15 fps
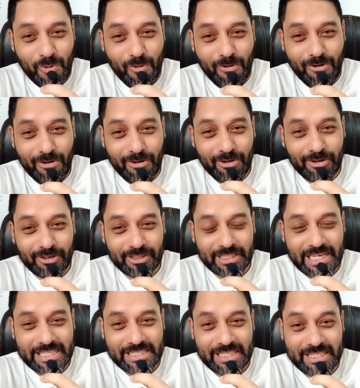or
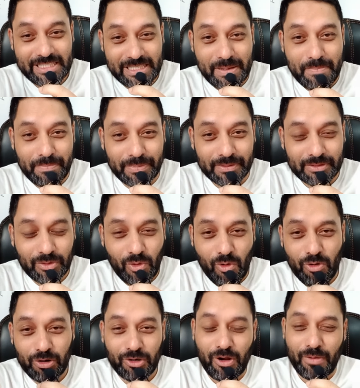is it simple
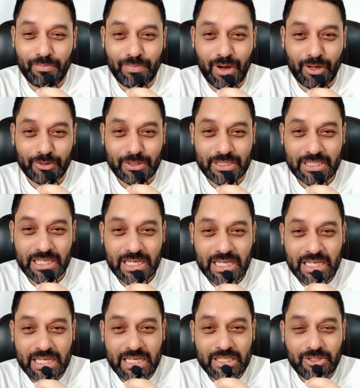or compound?
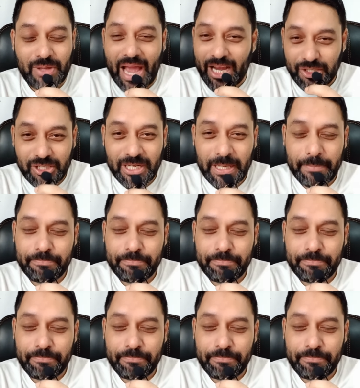So actually